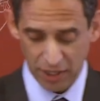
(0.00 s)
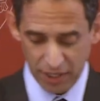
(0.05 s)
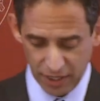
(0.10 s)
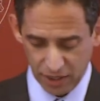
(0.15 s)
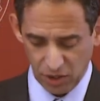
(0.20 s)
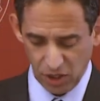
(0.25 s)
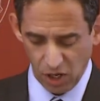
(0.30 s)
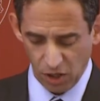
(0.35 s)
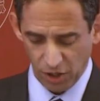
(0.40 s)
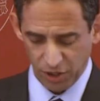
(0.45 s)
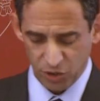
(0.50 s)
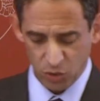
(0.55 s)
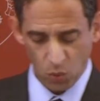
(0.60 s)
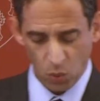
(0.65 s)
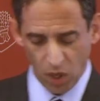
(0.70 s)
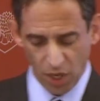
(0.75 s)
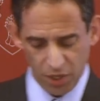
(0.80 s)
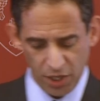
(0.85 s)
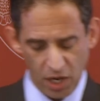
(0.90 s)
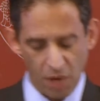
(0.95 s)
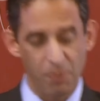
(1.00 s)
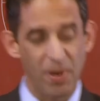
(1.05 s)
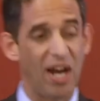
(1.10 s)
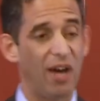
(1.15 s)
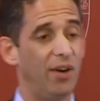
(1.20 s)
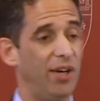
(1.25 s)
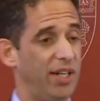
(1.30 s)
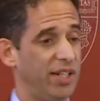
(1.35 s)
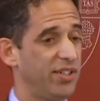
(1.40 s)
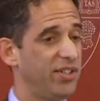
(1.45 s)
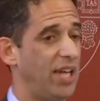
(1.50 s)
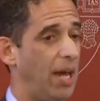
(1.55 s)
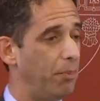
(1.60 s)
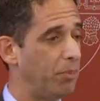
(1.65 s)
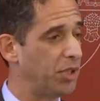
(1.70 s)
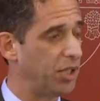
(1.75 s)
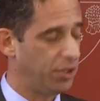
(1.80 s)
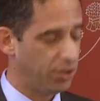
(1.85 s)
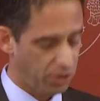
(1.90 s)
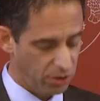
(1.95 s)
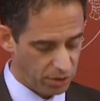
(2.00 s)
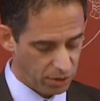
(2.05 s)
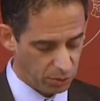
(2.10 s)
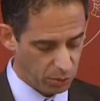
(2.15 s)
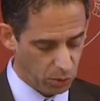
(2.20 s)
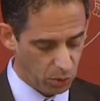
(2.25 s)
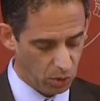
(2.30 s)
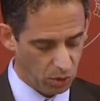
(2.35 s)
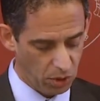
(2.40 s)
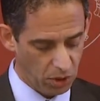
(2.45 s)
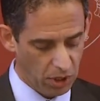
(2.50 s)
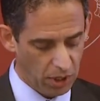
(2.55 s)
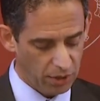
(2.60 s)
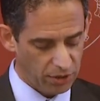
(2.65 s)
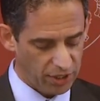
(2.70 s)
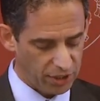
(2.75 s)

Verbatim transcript: acknowledge one apparent exception to the rule